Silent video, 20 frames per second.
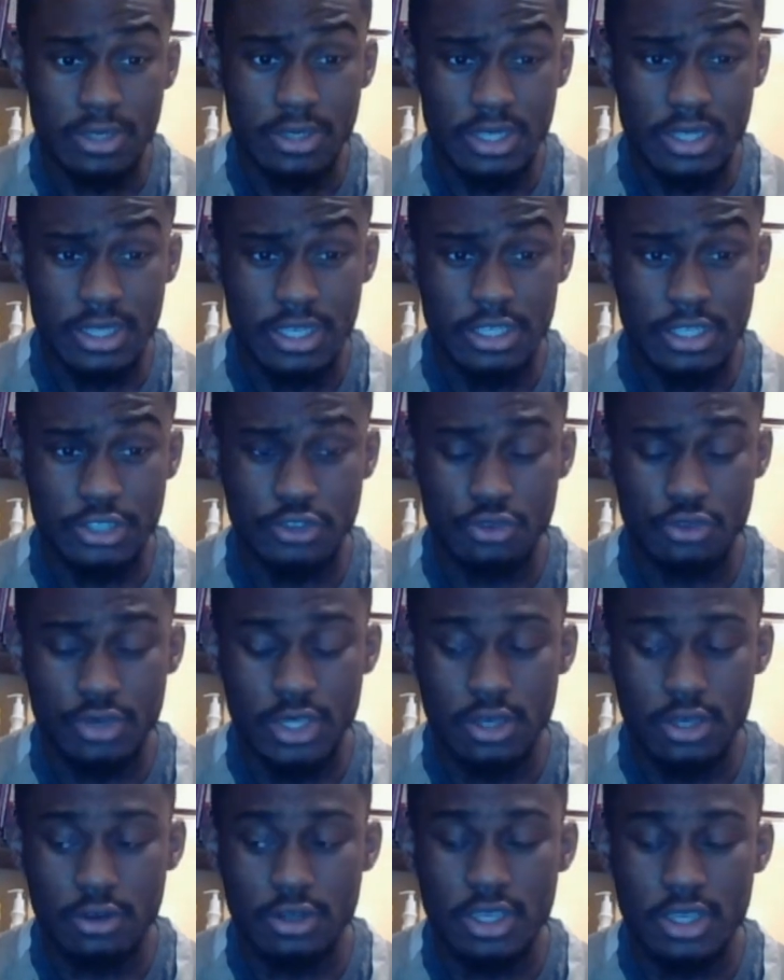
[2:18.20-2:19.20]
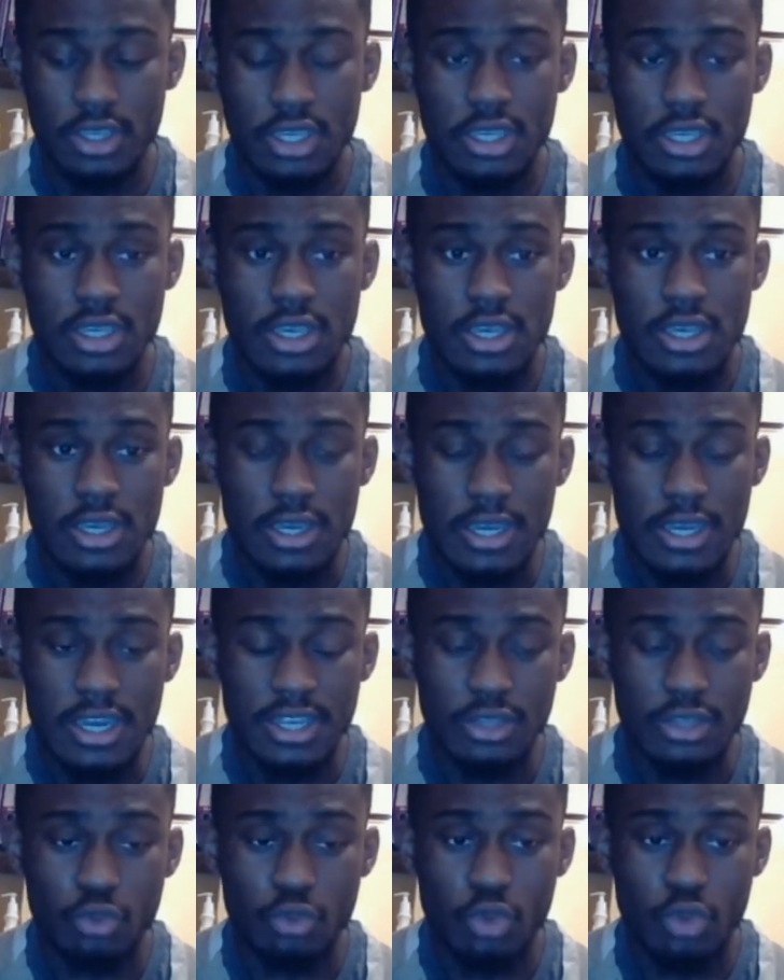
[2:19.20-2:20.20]
Allah. So
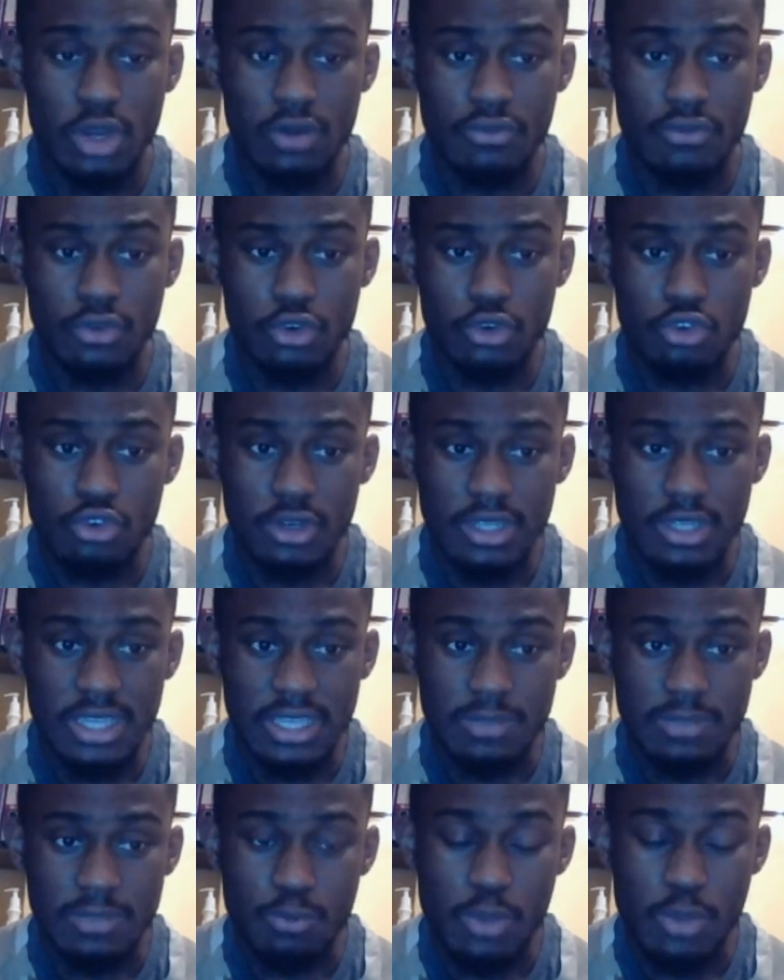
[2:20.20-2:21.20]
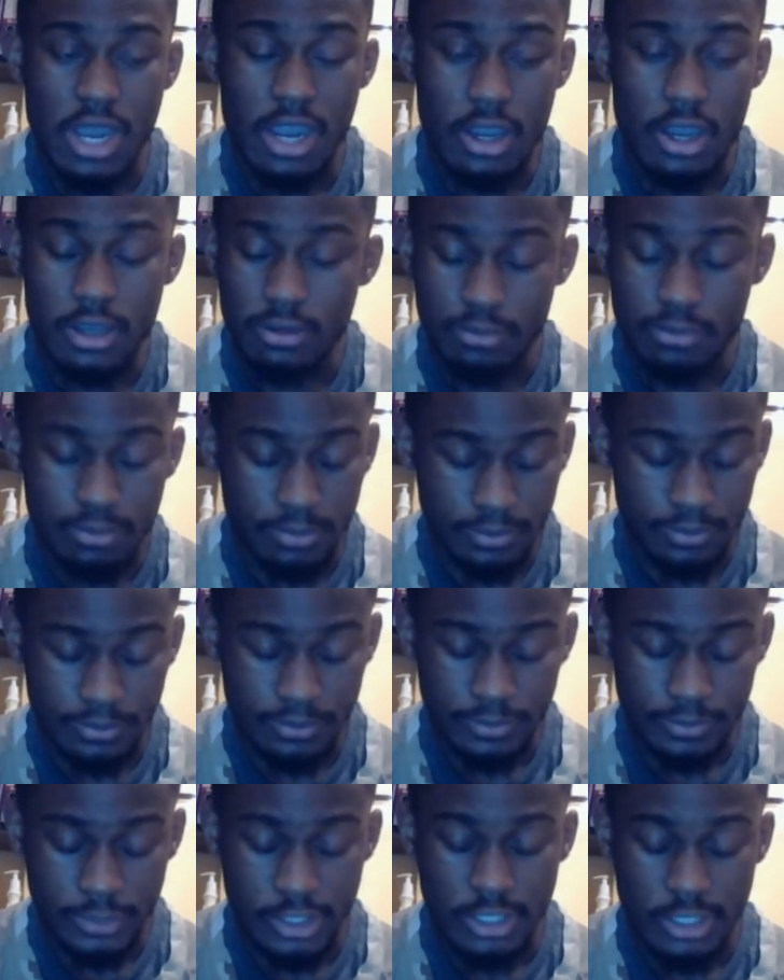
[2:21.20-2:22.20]
here is saying, I have said that ye
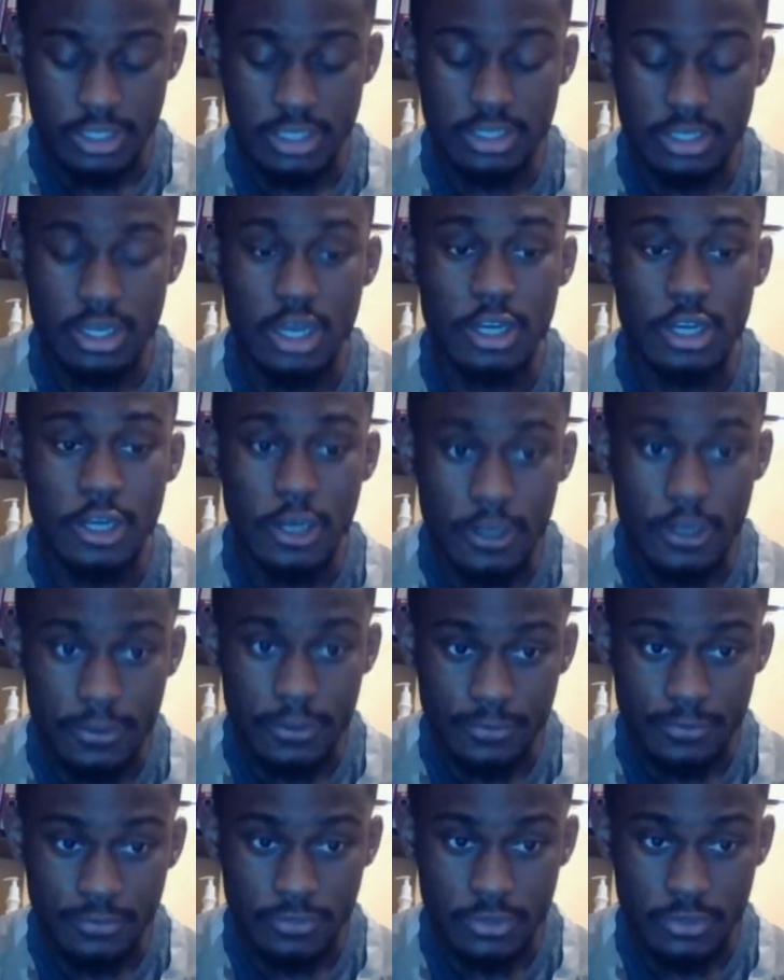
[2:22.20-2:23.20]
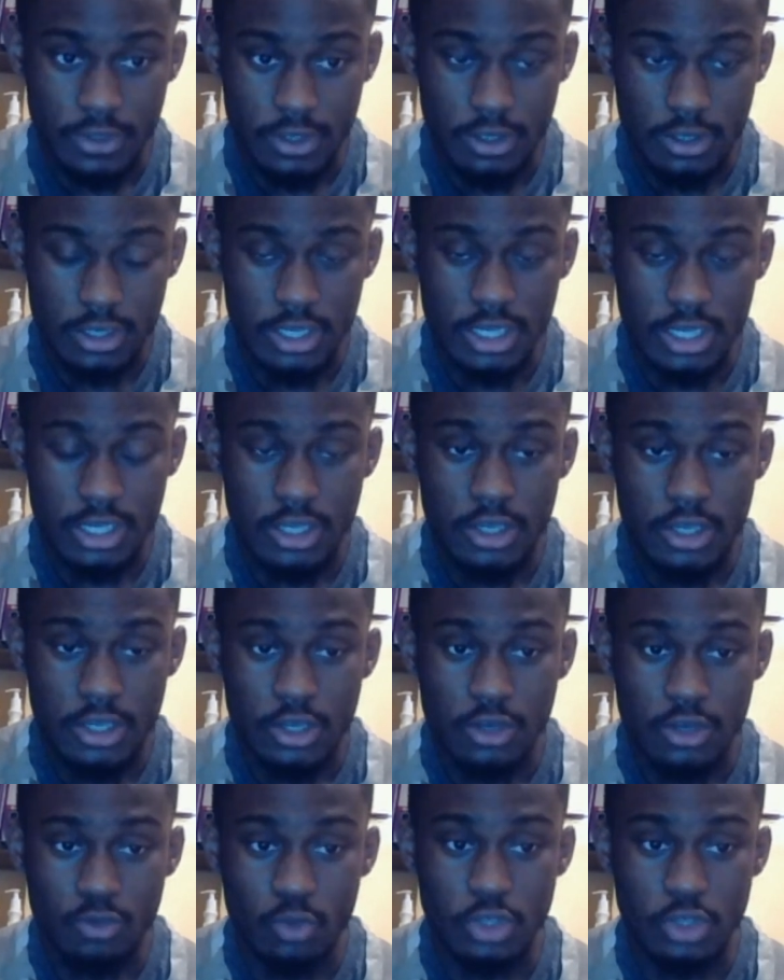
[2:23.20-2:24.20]
are gods.
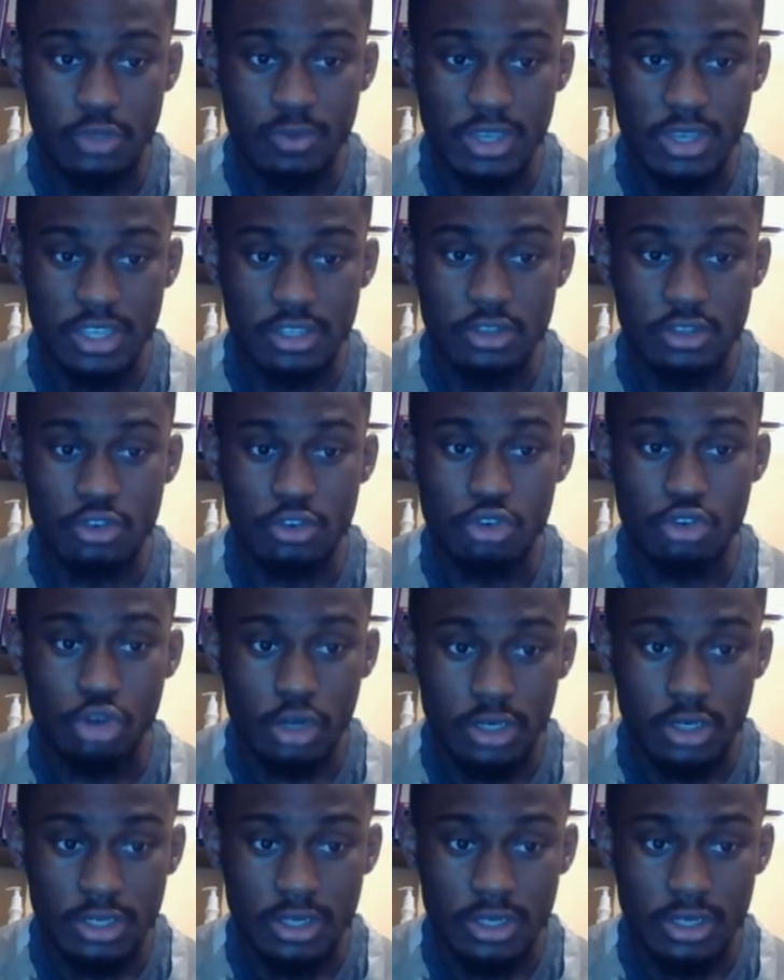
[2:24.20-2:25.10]
So it's plural.